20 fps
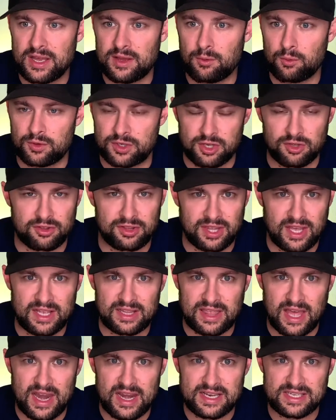Do you
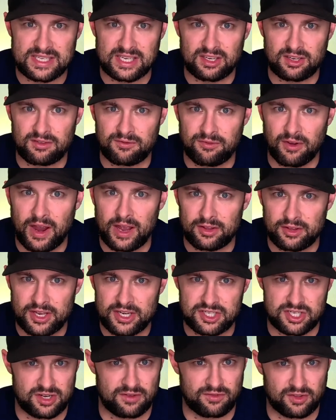think that is in
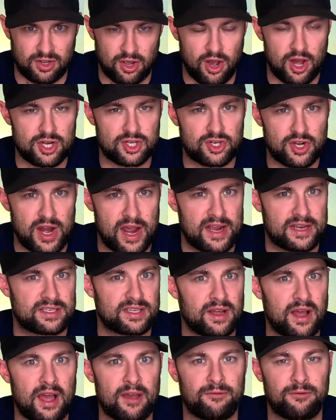violation of the contract?
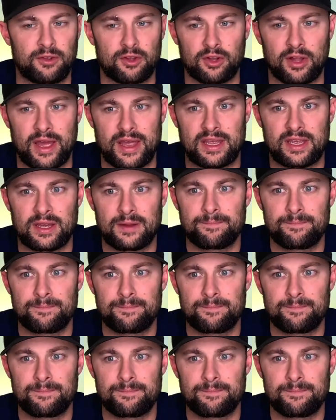I feel like